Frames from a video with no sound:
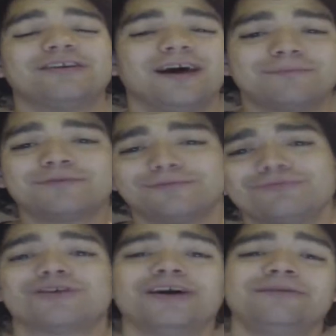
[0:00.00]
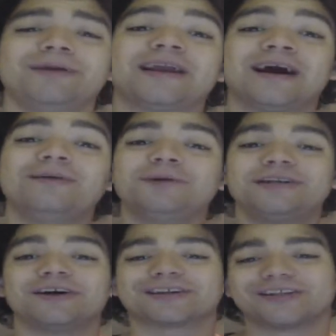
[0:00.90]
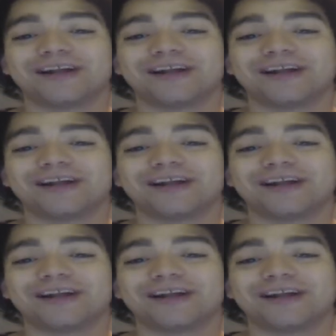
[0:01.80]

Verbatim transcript: I'm gonna become a doctor.